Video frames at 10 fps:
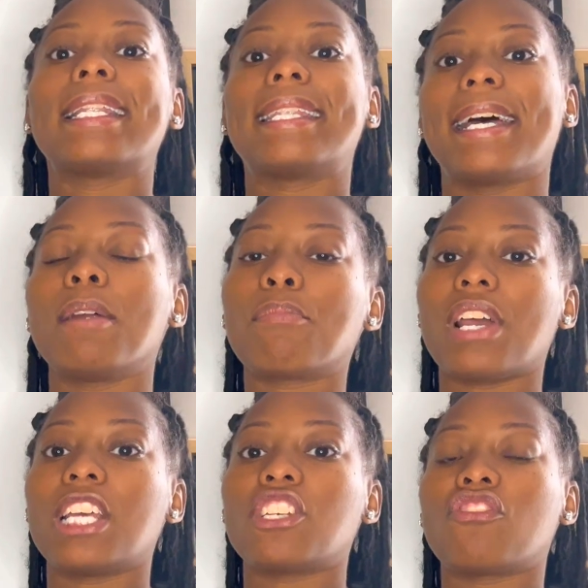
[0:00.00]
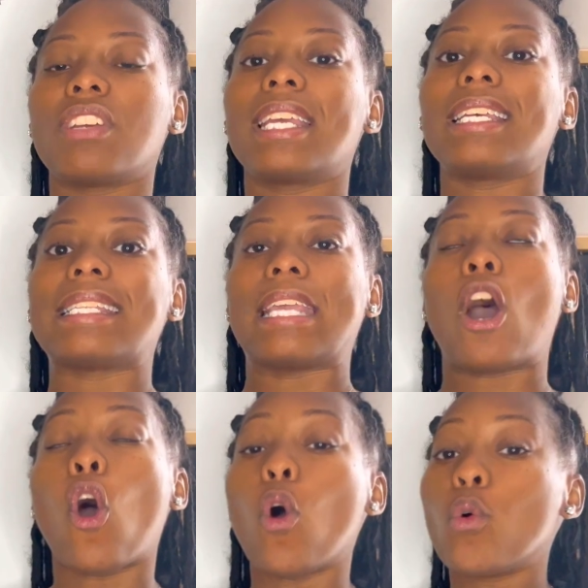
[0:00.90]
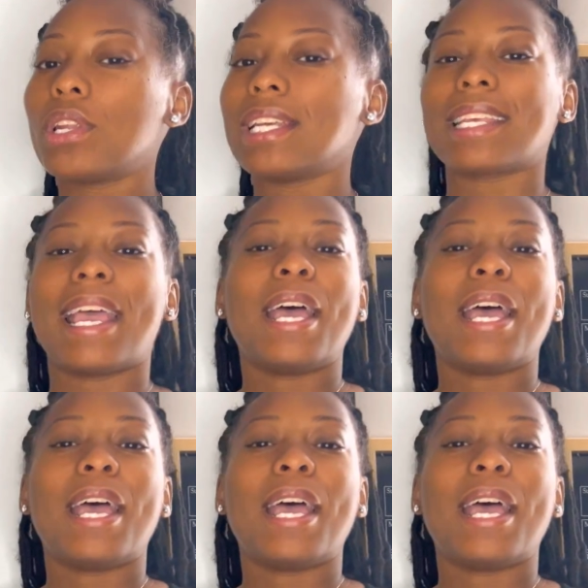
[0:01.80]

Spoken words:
Dun & Bradstreet is the oldest